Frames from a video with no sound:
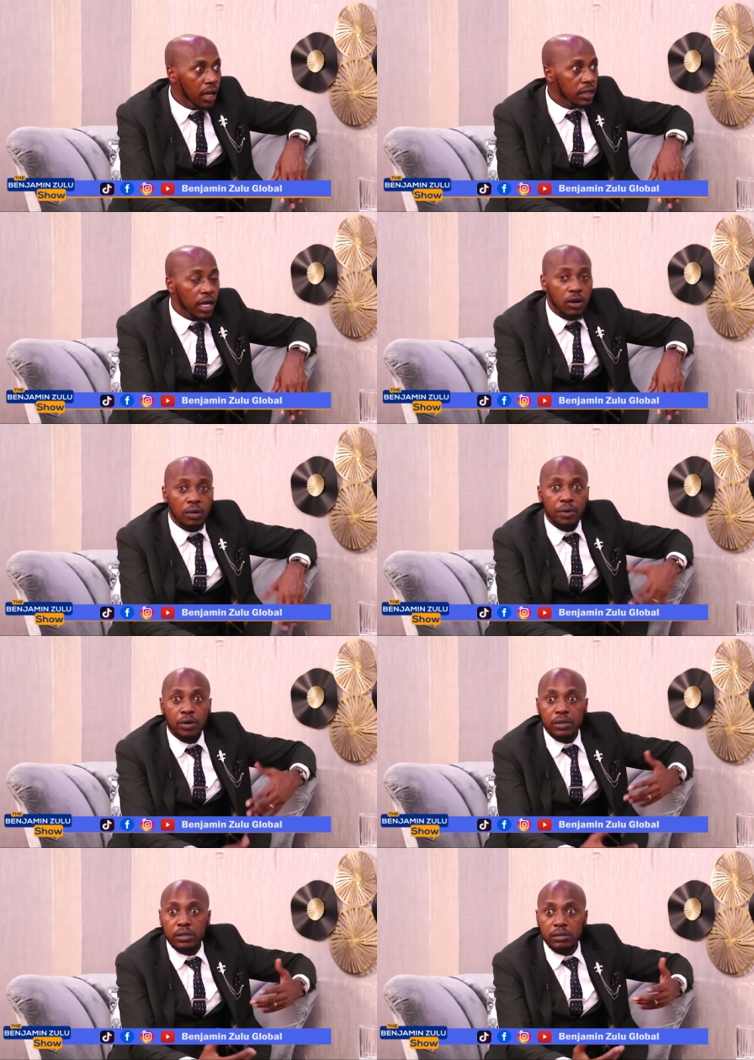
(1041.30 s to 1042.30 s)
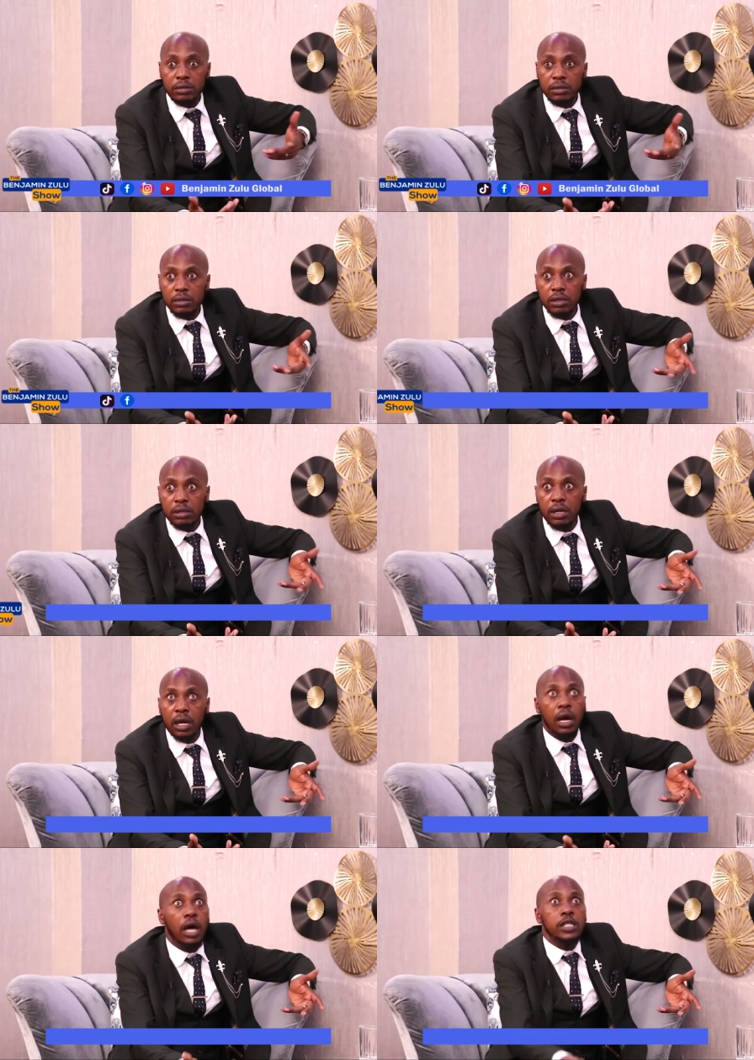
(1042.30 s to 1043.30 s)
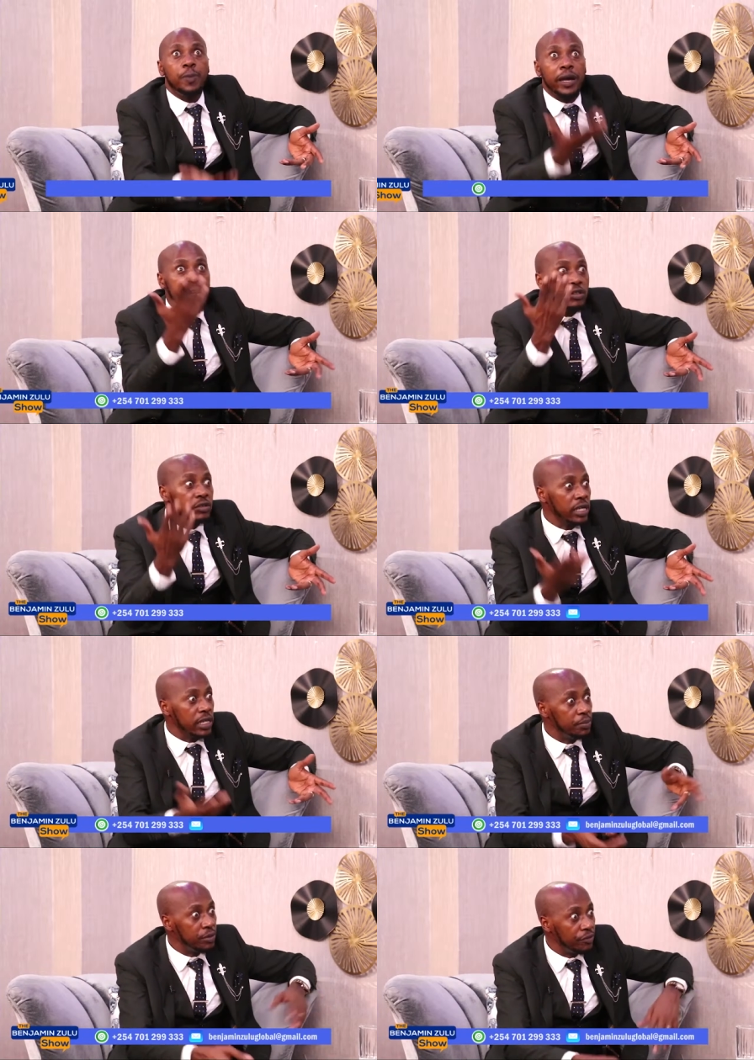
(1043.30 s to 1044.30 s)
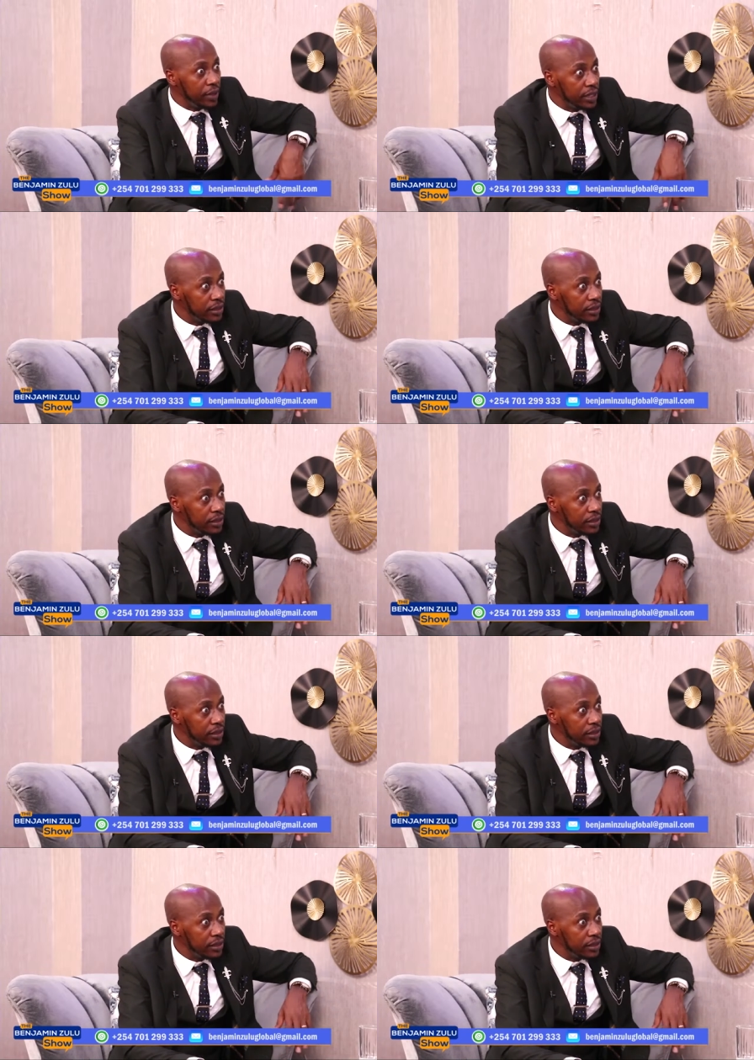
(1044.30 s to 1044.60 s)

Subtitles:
There are no more aspirations and improvement.